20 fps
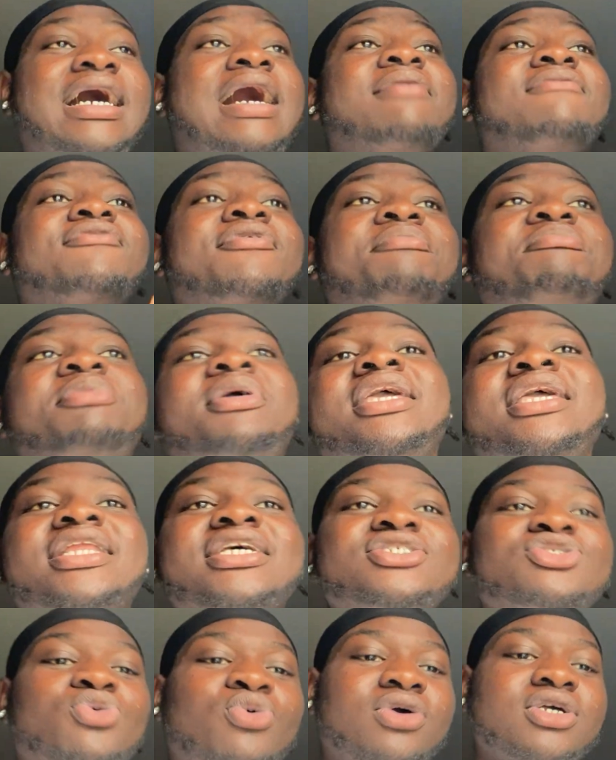I repeat,
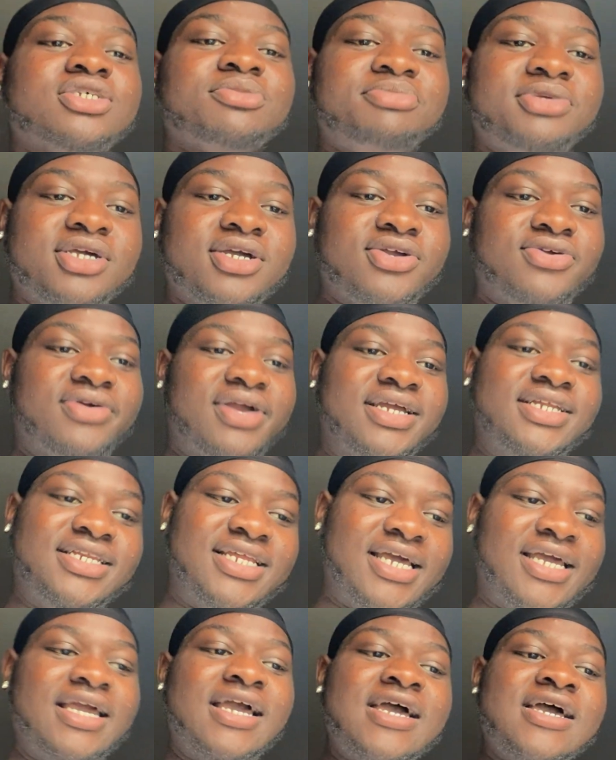it's going to be a great
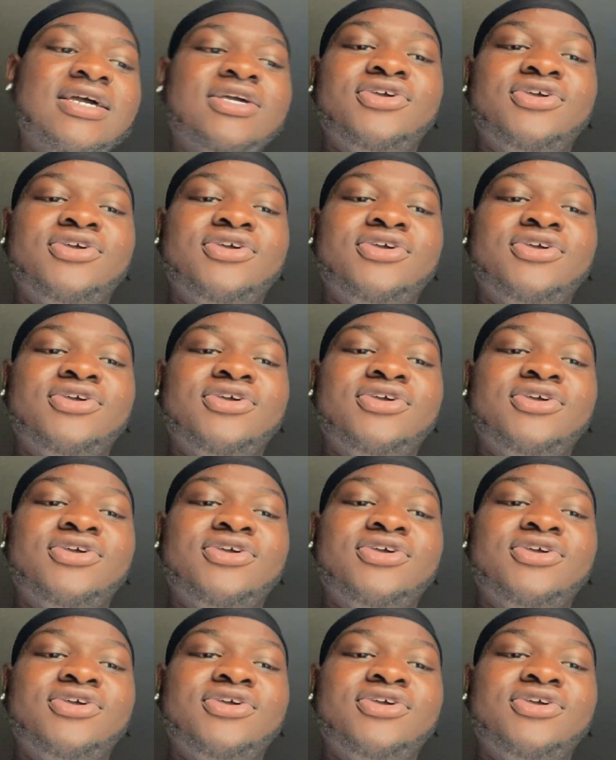day.